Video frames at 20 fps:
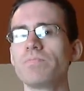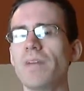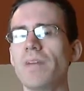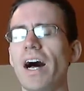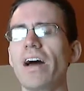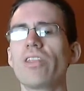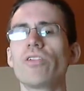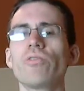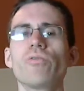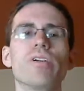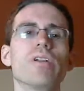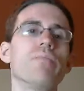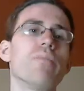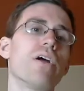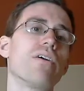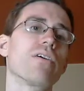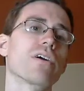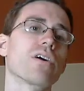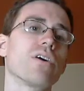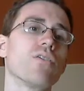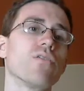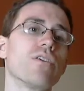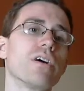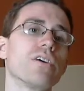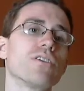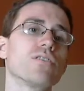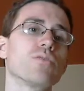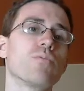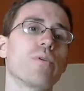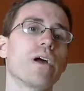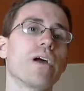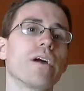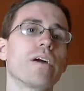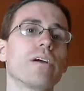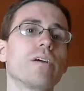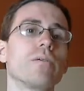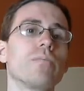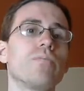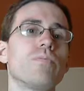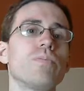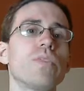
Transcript: either in America or elsewhere,